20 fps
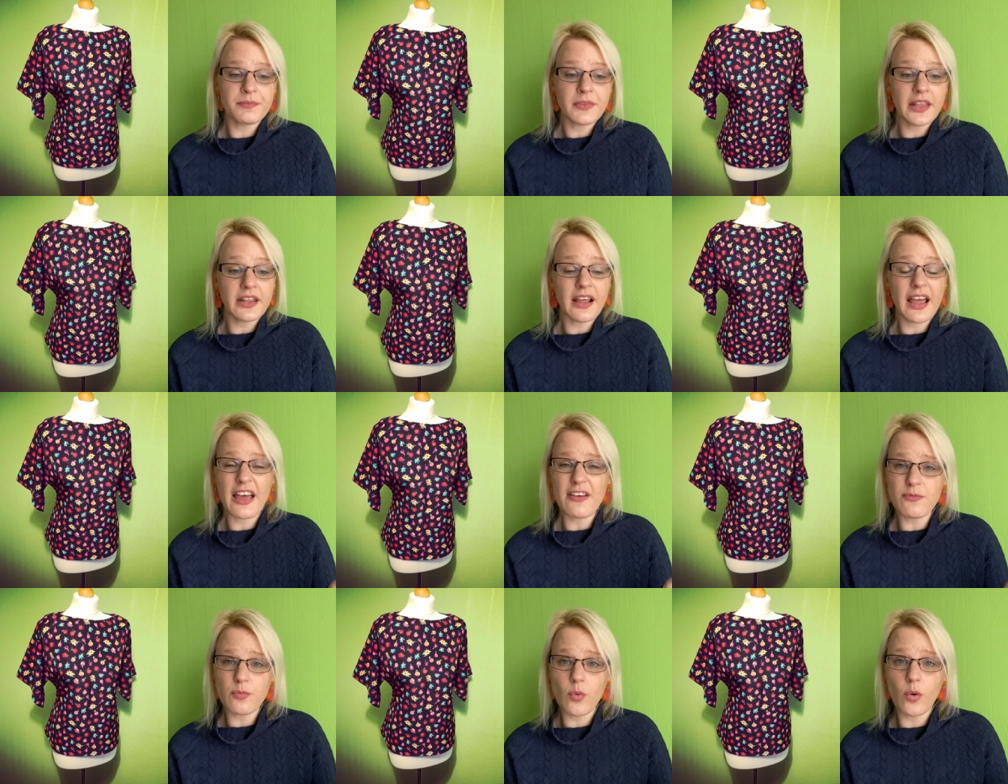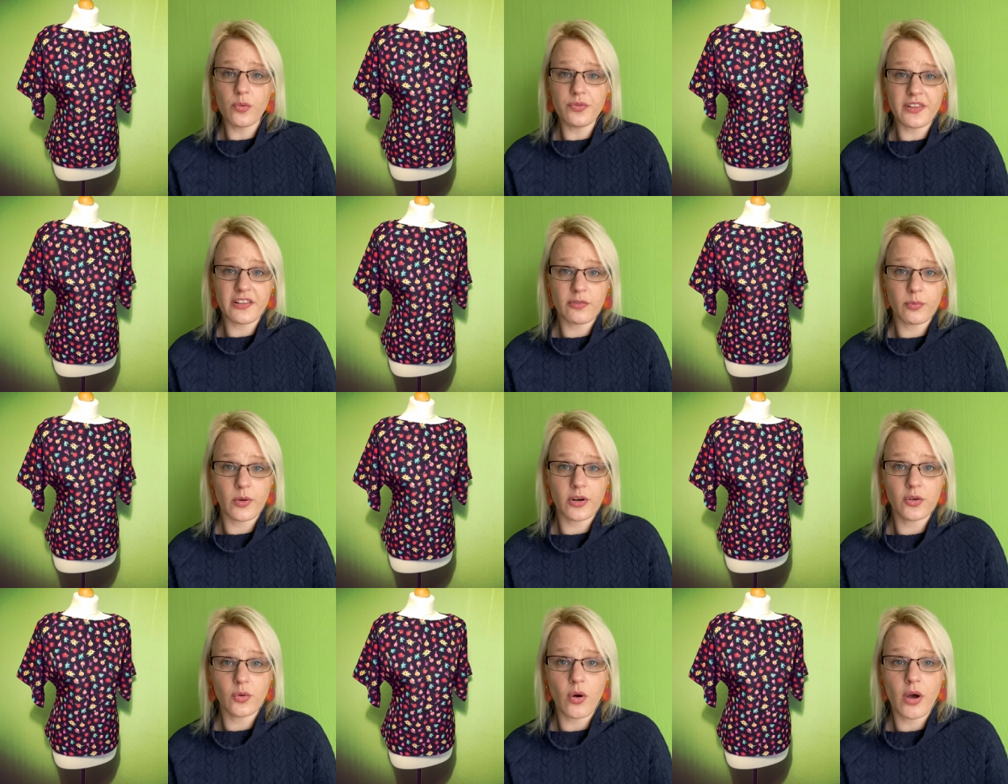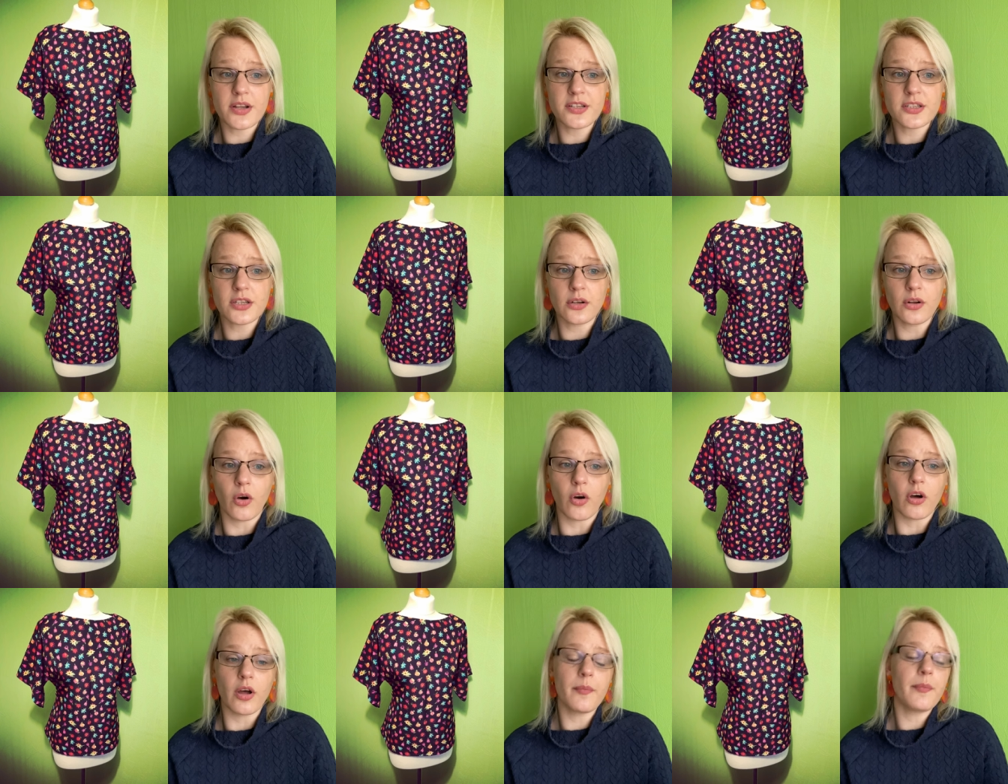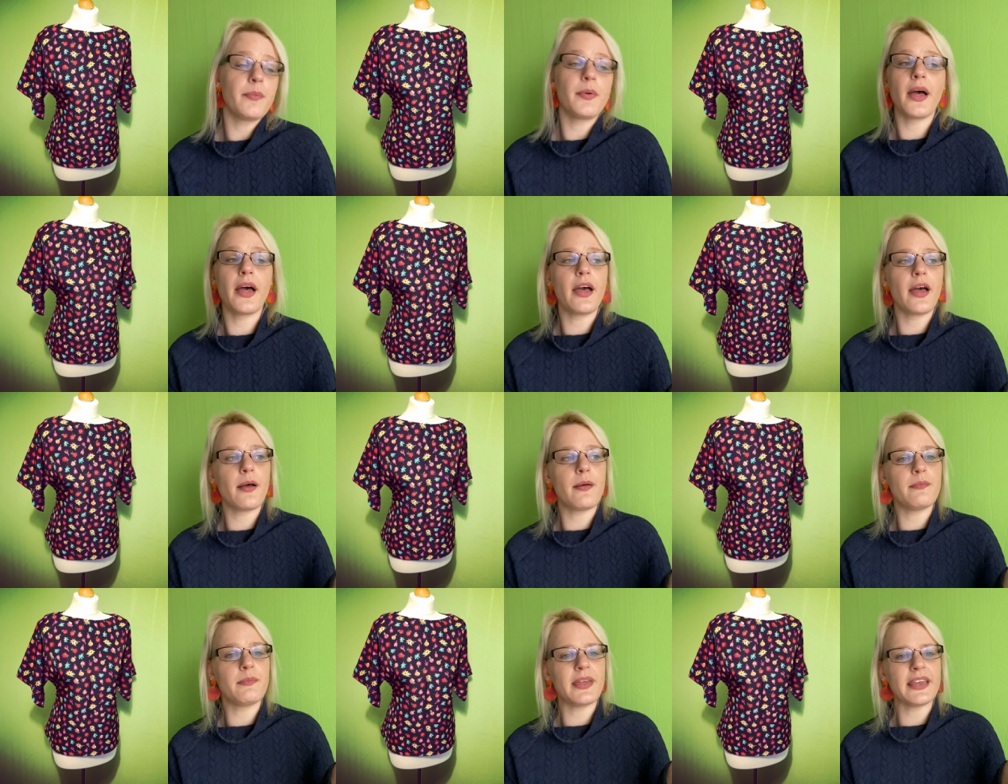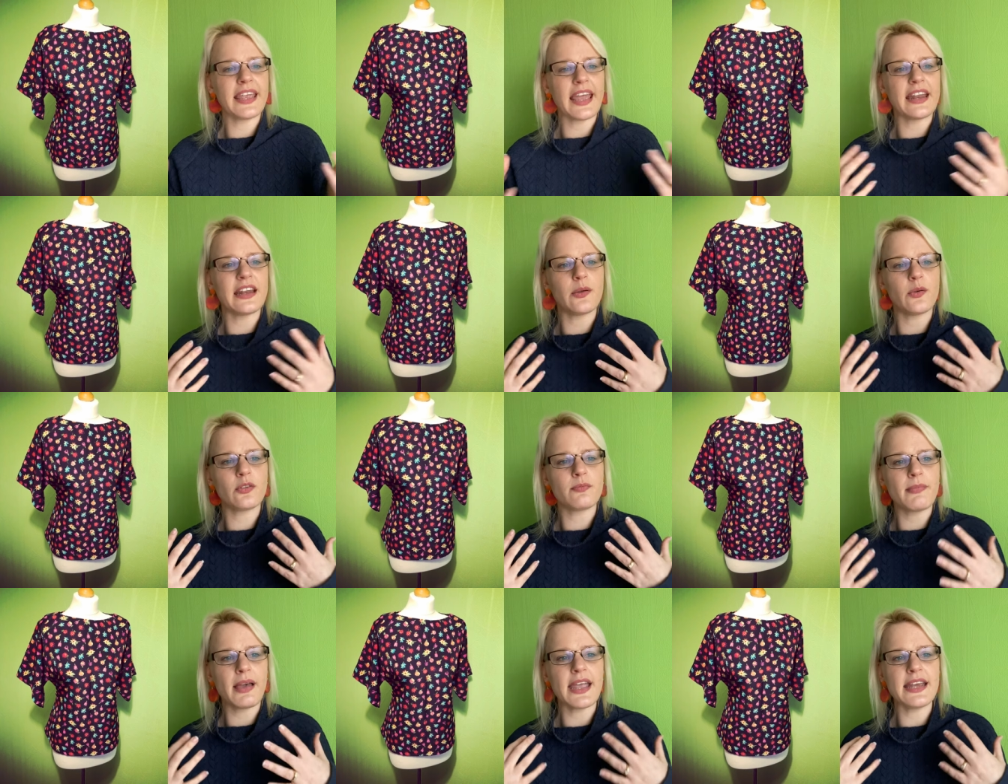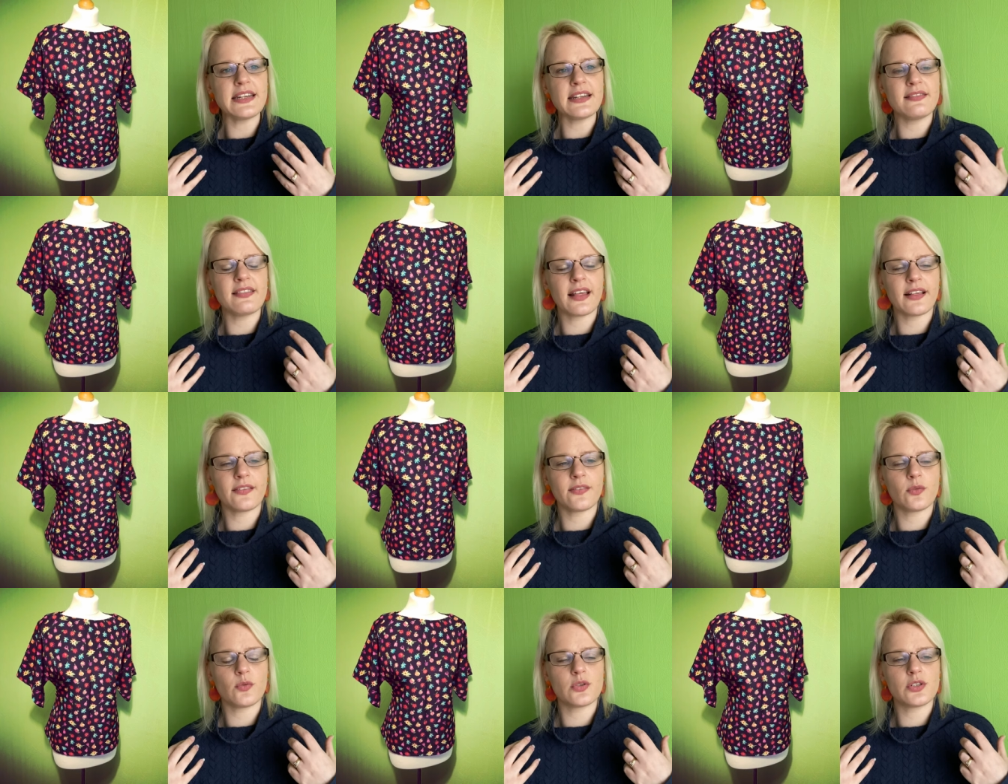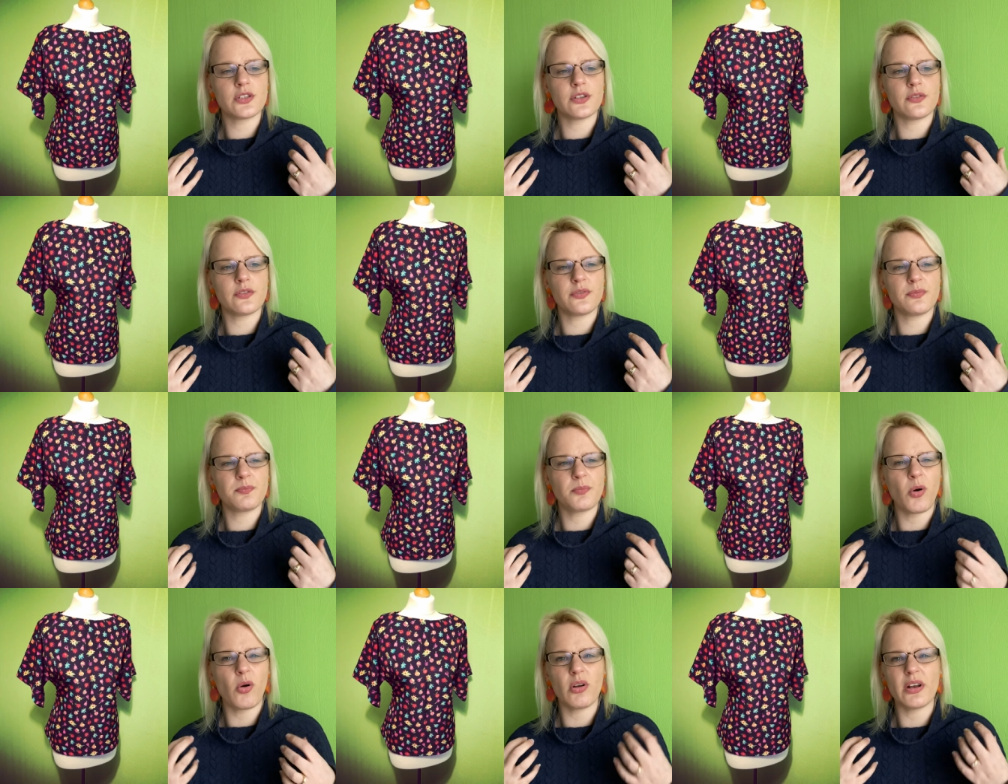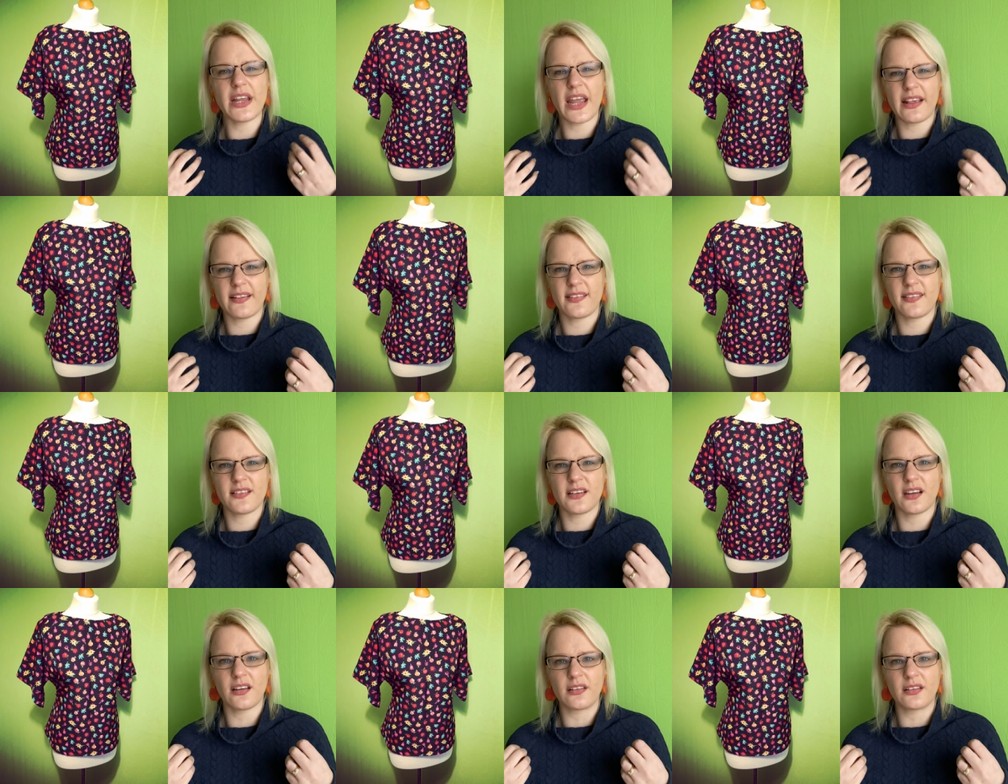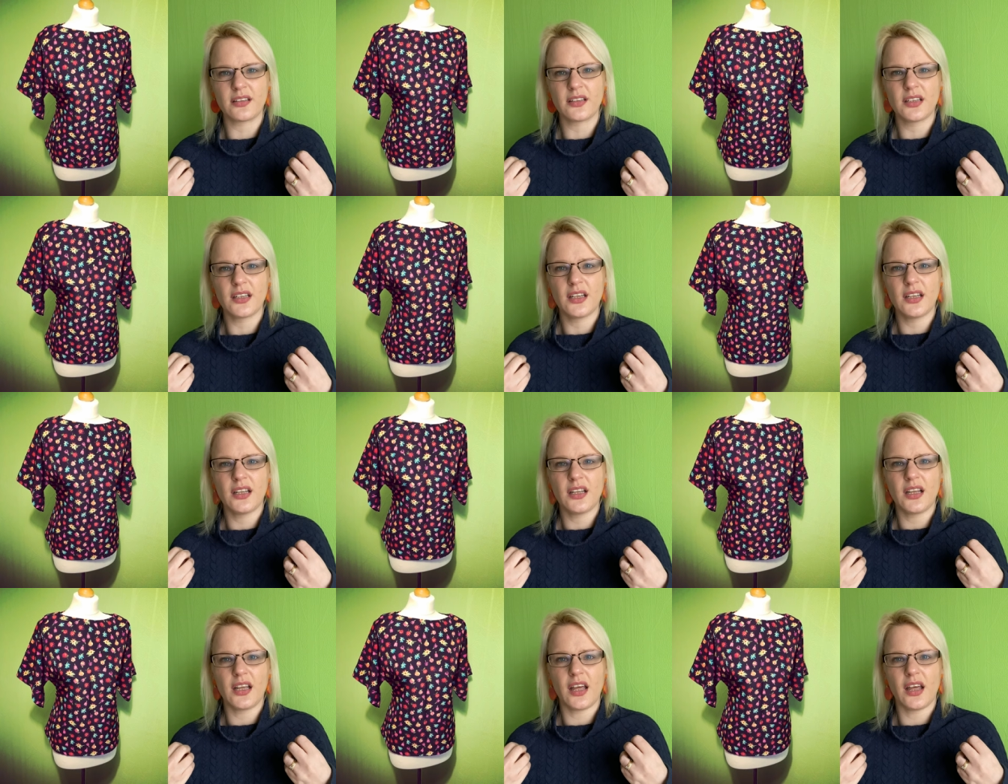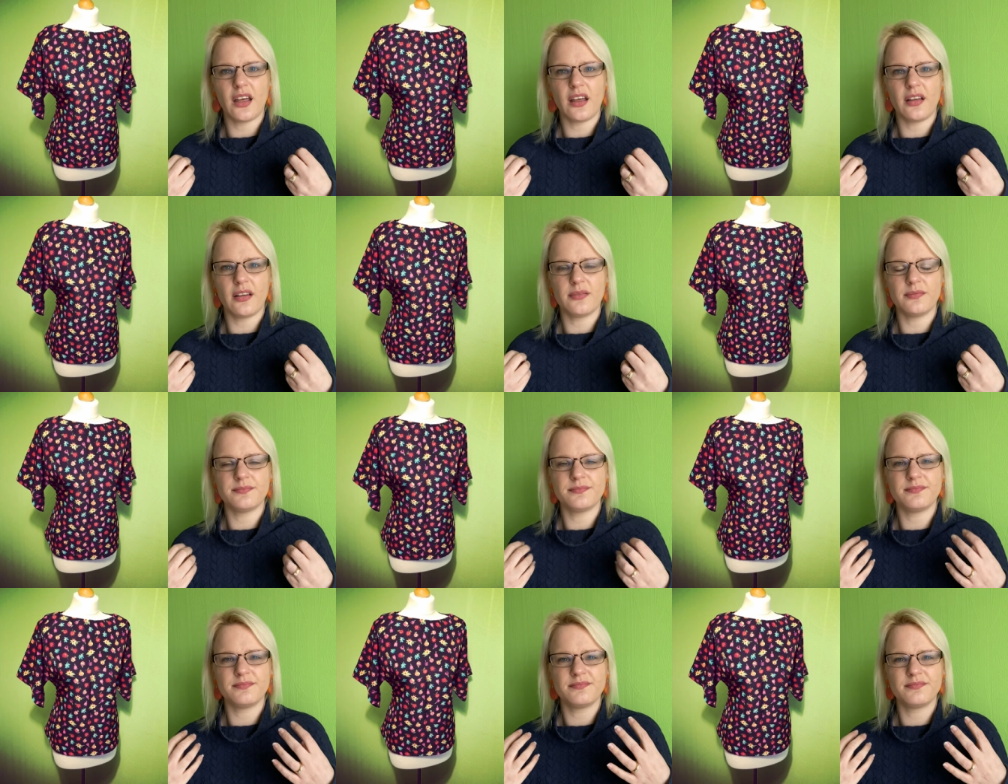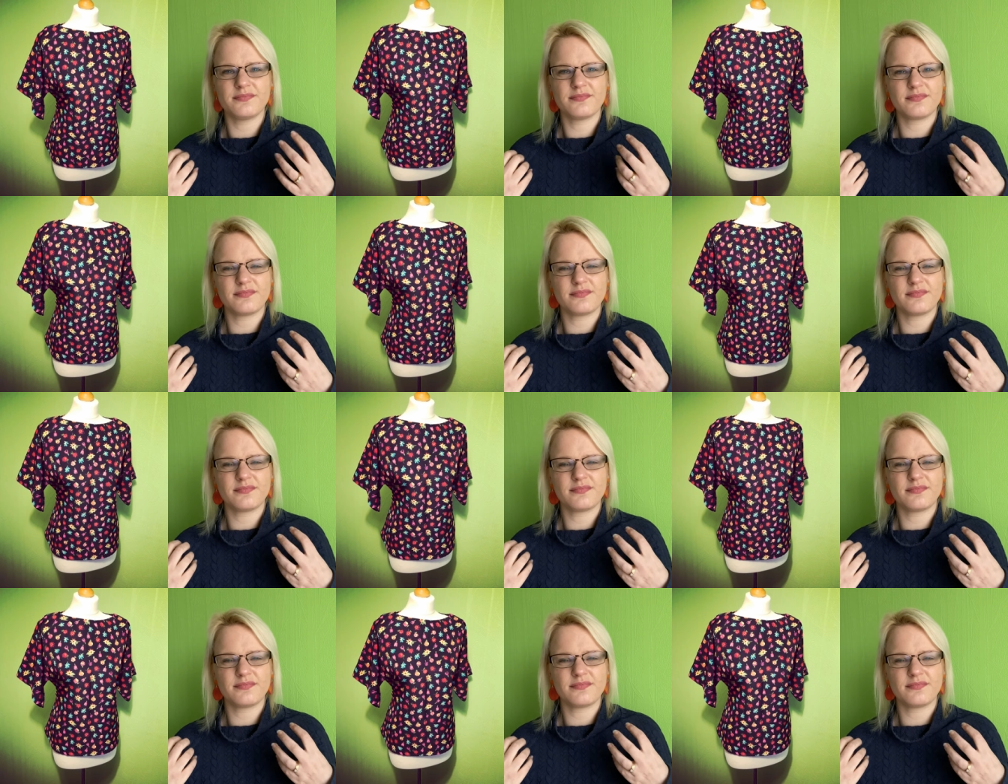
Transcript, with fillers: And I have worn this one quite a lot, but um, again, it was made in that sort of polyester um,